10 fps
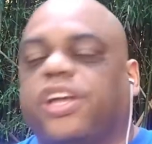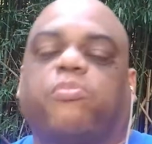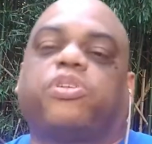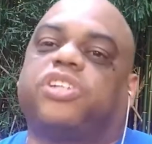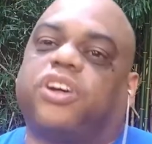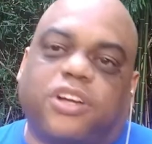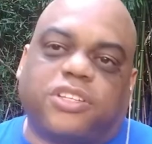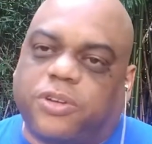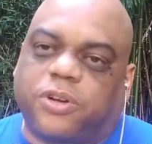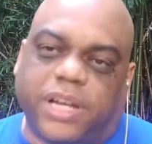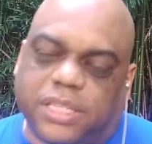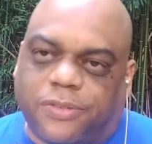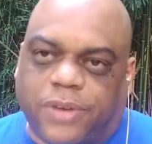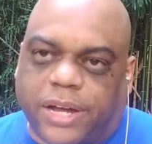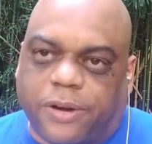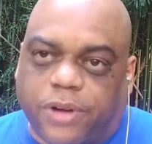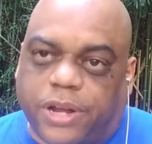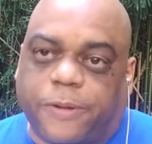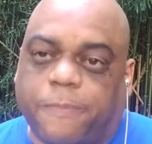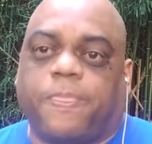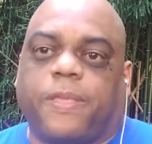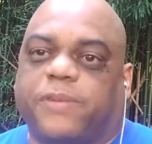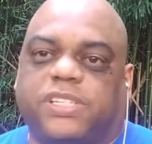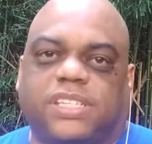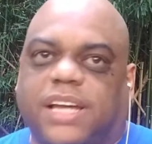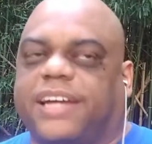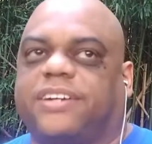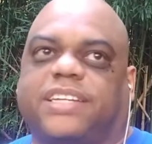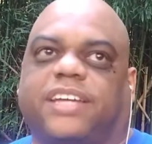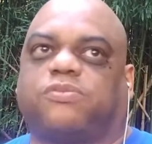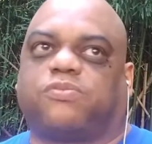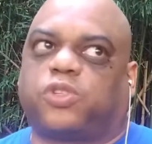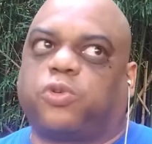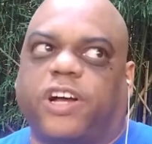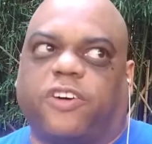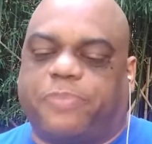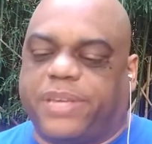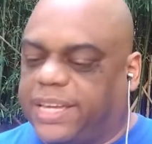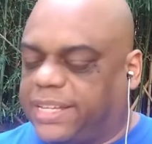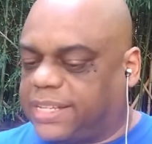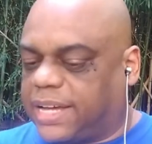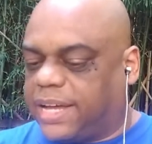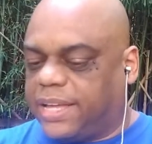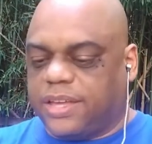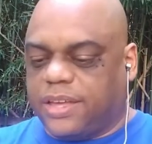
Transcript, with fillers: but you also don't have to ride around with your tires at 12 psi.